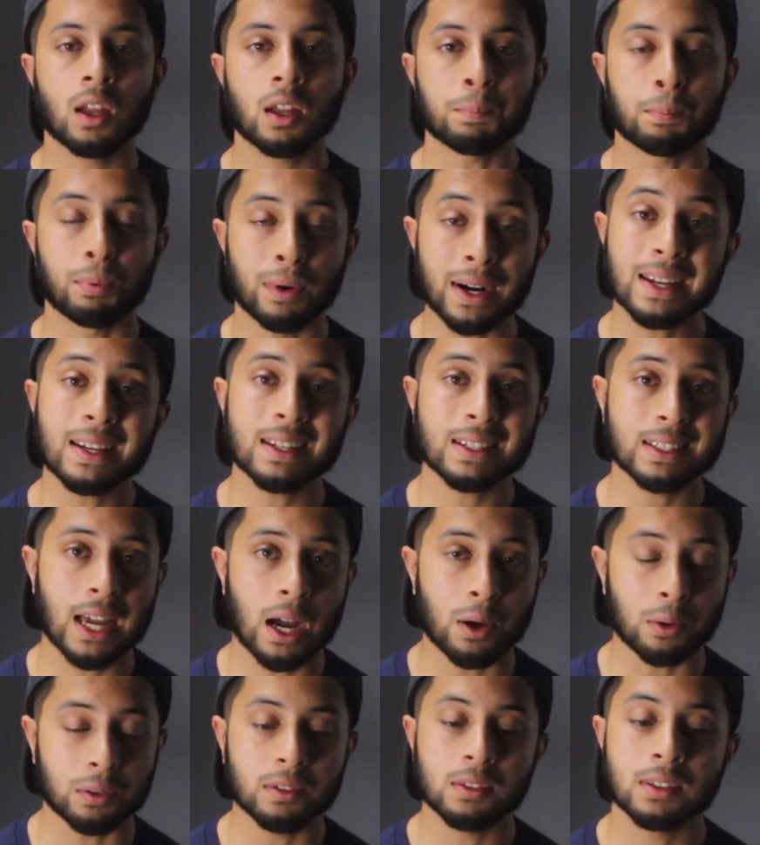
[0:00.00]
Break it
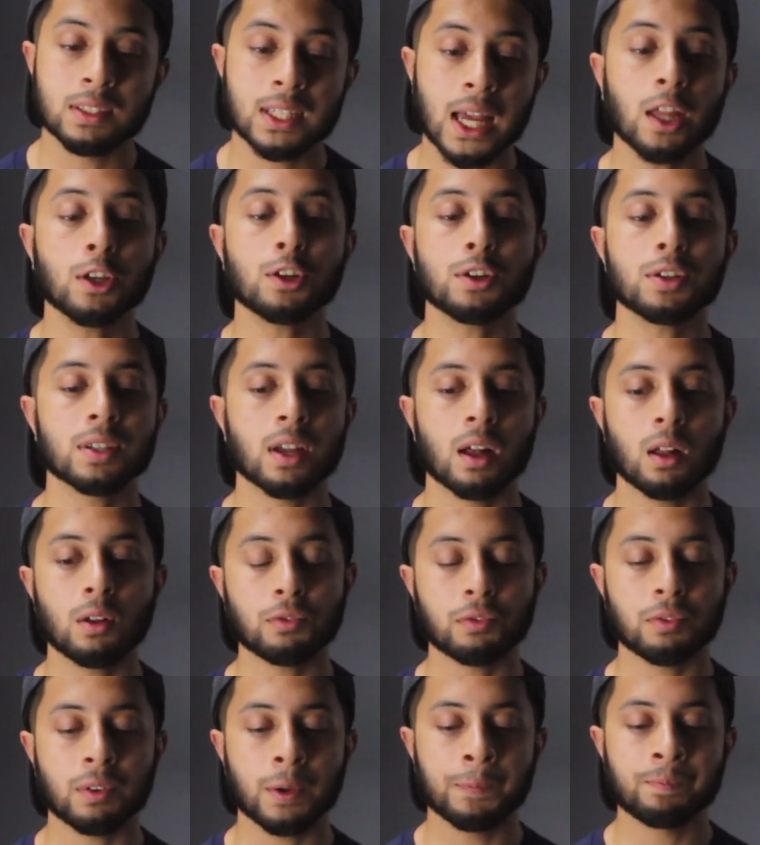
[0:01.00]
down. Tell
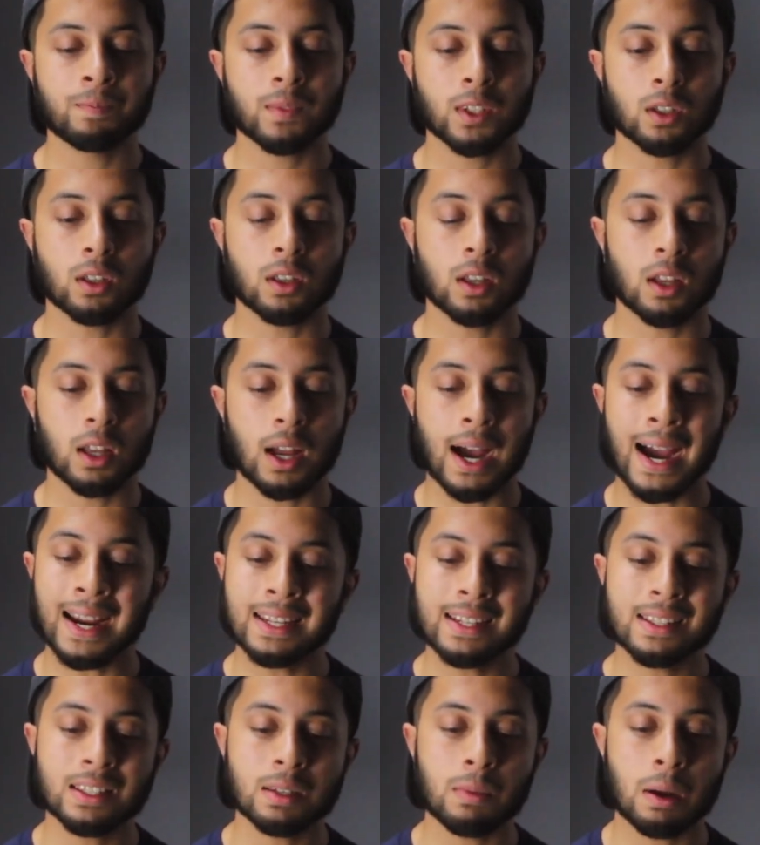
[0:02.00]
yourself, I
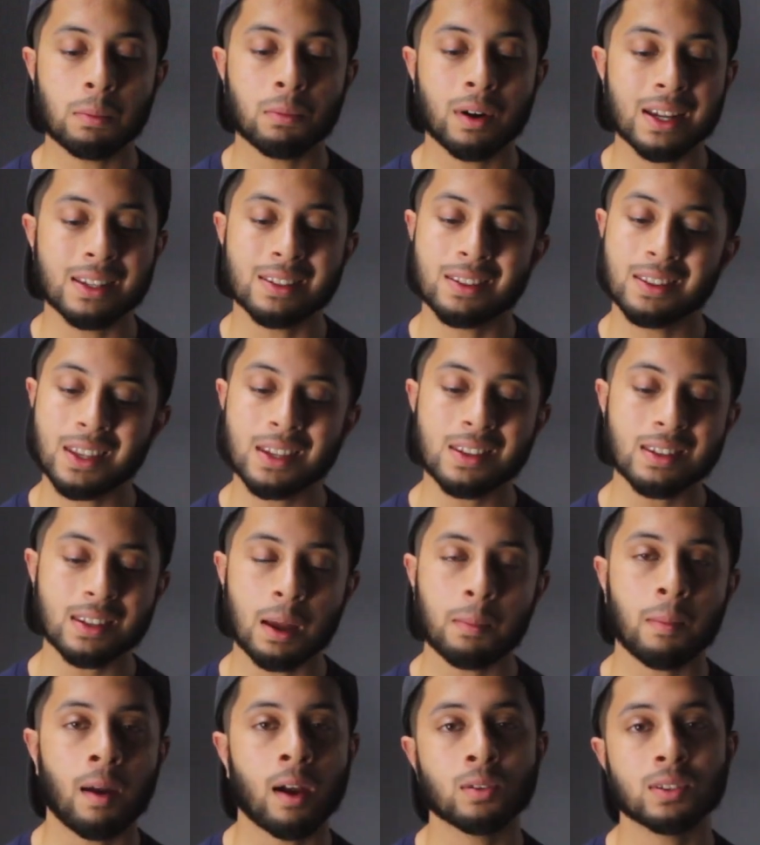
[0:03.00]
need to memorize this
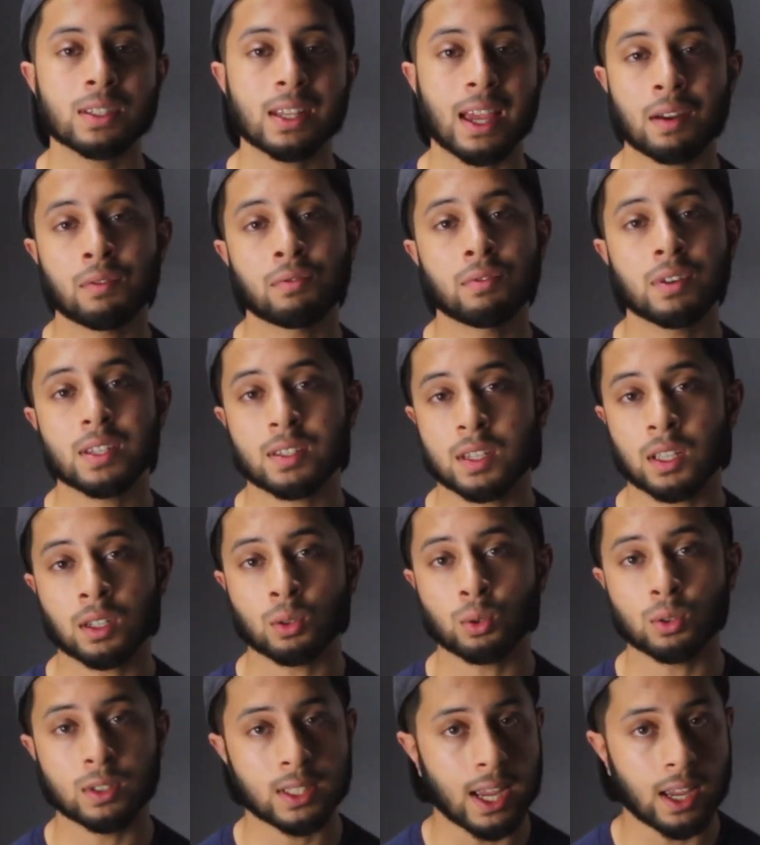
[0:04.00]
amount every
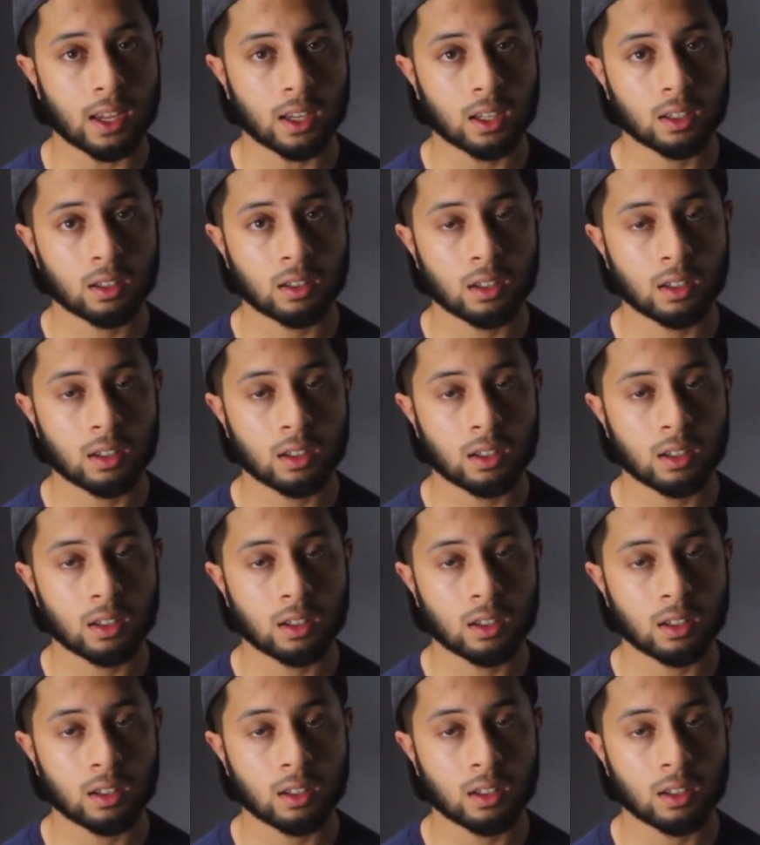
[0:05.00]
single day.